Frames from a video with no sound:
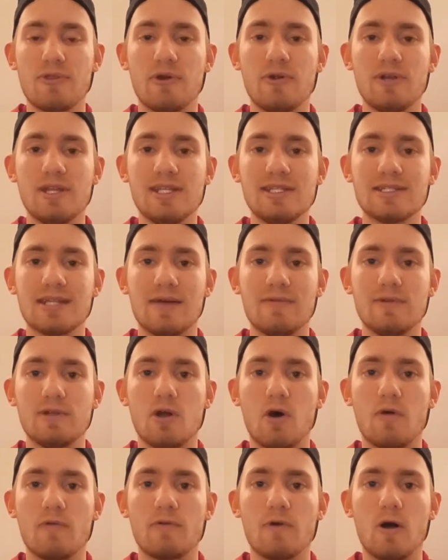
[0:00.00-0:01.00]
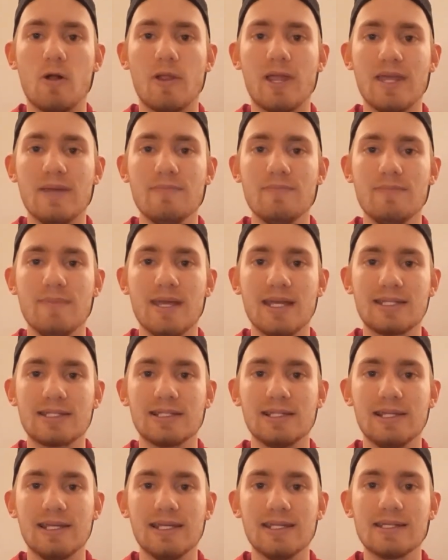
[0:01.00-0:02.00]
37 overall in
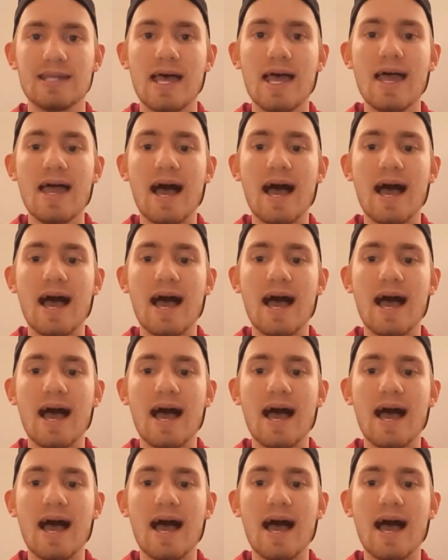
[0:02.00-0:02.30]
mixed leagues.